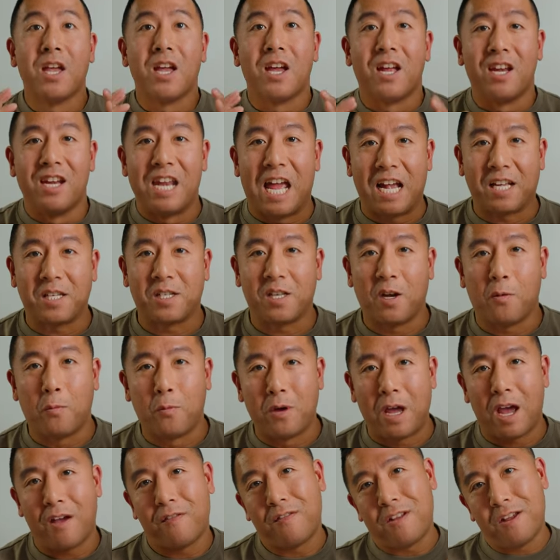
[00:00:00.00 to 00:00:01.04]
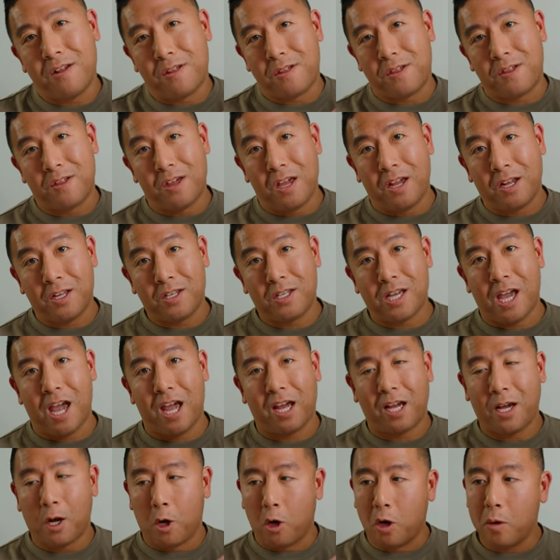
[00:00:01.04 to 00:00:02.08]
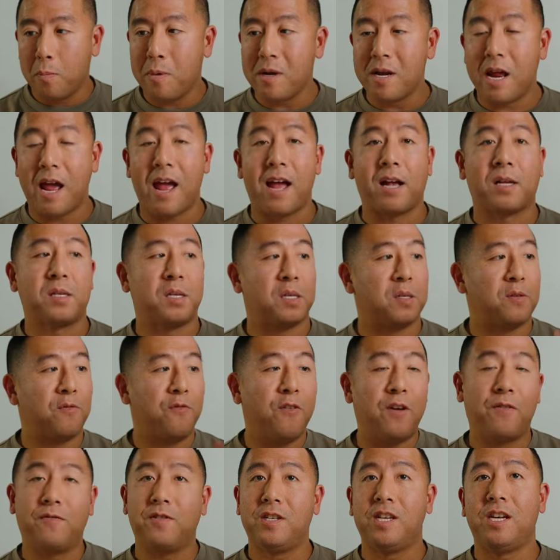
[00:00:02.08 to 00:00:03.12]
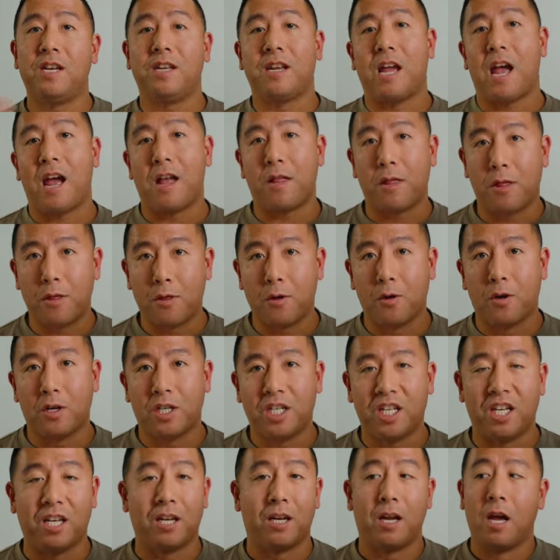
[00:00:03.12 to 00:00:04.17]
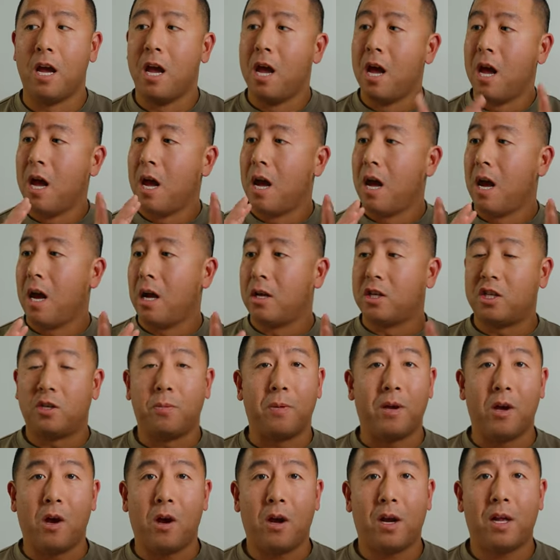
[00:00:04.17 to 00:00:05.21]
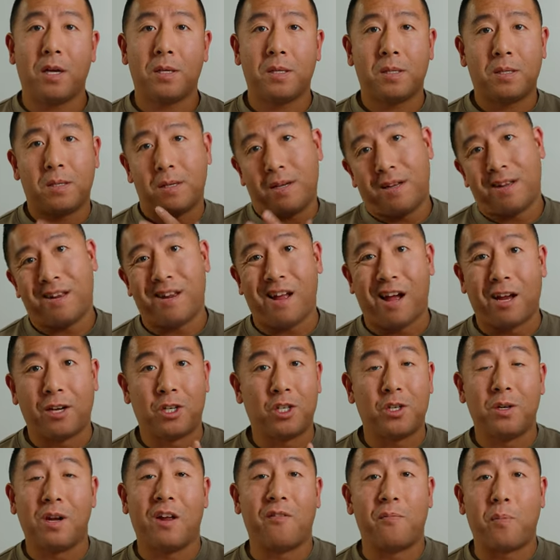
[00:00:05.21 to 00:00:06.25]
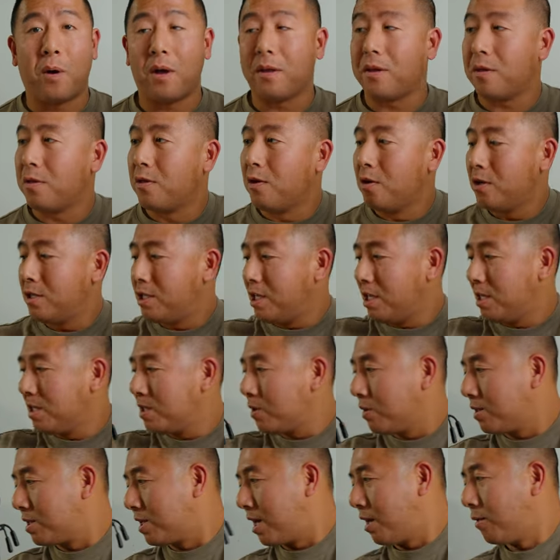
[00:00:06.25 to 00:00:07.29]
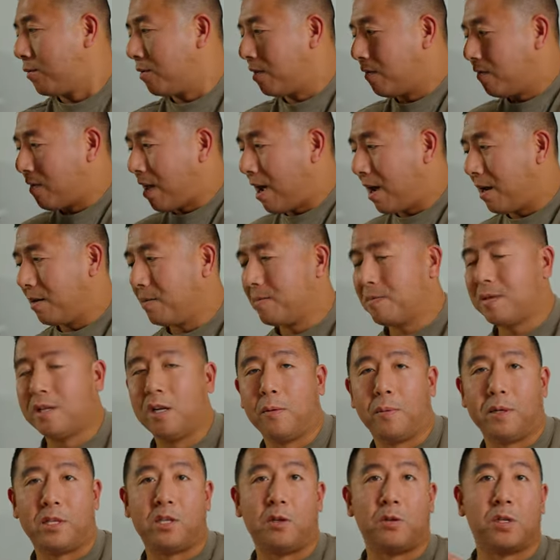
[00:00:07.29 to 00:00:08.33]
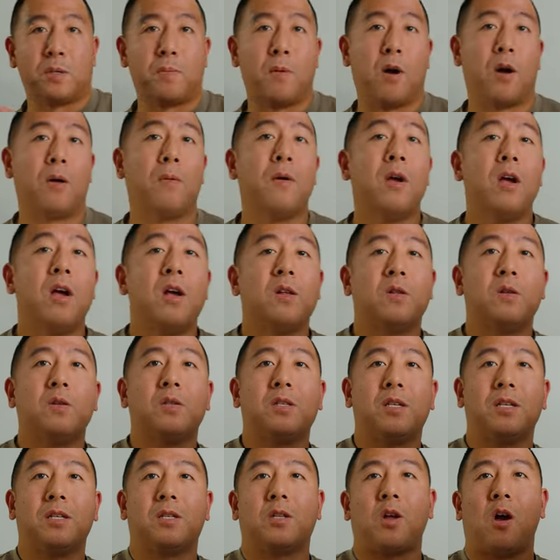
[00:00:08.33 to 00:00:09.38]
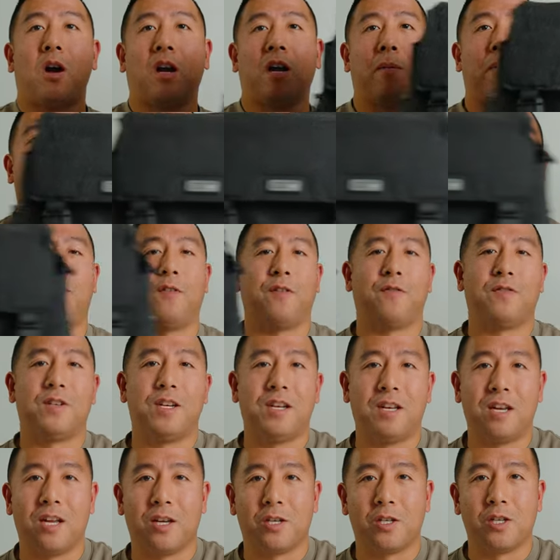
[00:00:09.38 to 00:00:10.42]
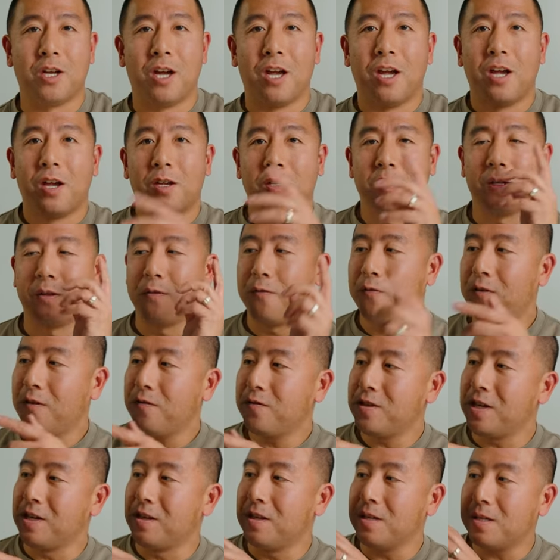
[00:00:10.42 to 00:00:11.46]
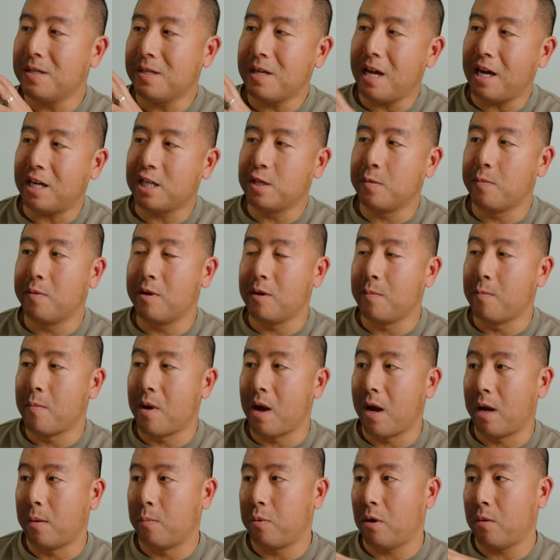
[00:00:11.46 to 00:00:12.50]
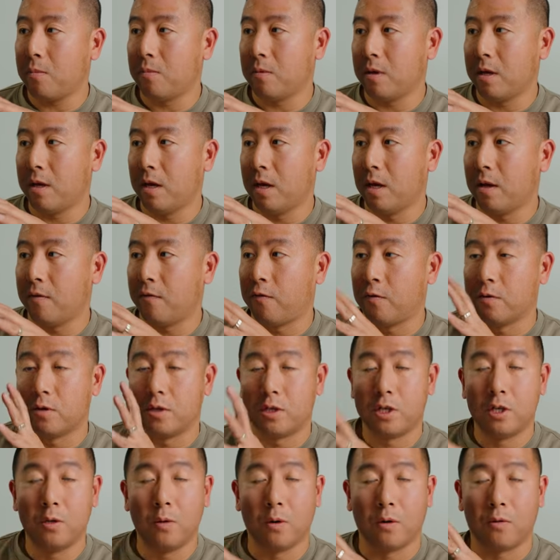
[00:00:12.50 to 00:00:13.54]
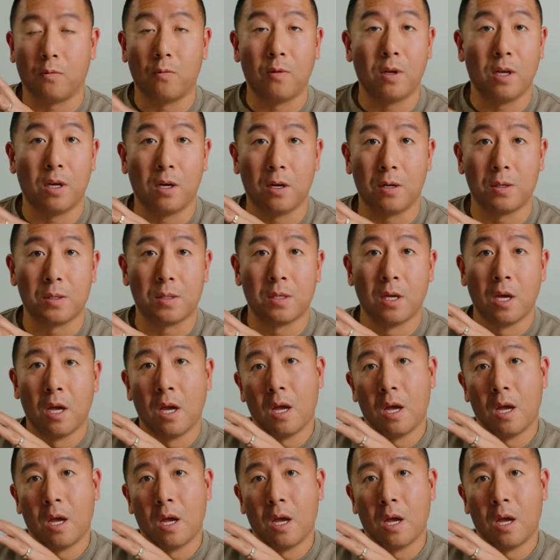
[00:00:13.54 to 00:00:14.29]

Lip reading: Next up, we have the Think Tank Urban Access 15 and 13. To be honest, I shouldn't have bought the 13, so let's get rid of that. A little bit too small. Let's just talk about the 15 inch. So the 15, this has actually been my, probably for 2 or 3 years